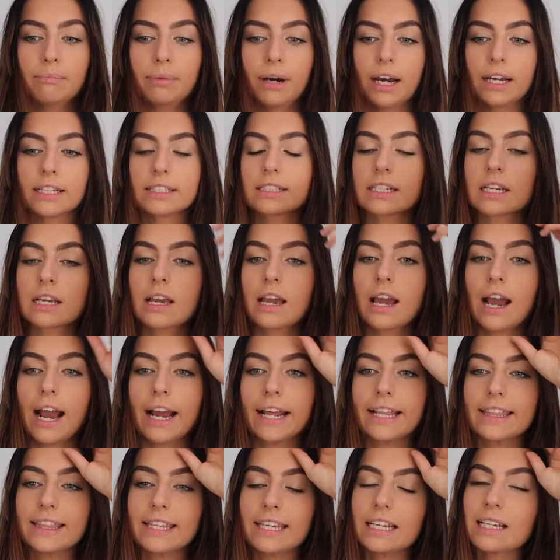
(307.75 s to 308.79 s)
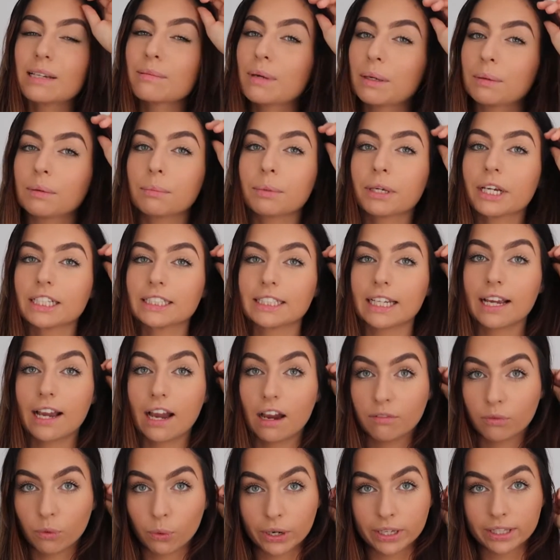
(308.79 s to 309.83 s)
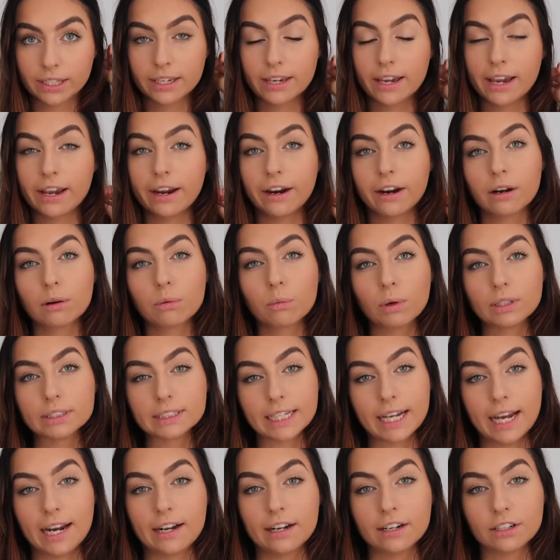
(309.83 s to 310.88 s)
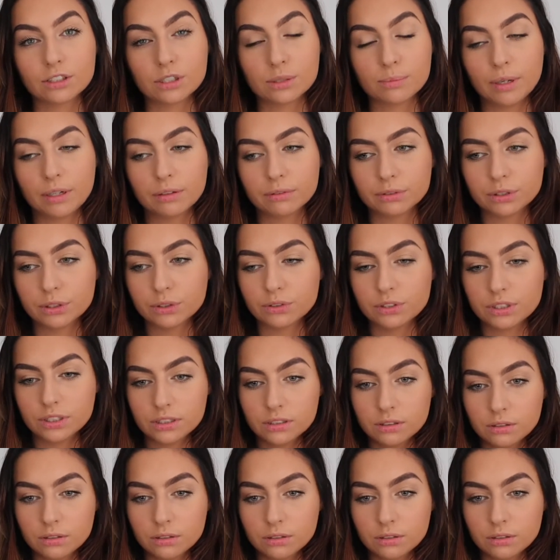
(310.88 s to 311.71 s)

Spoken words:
But I think maybe because I have oily hair, once I added it to my roots,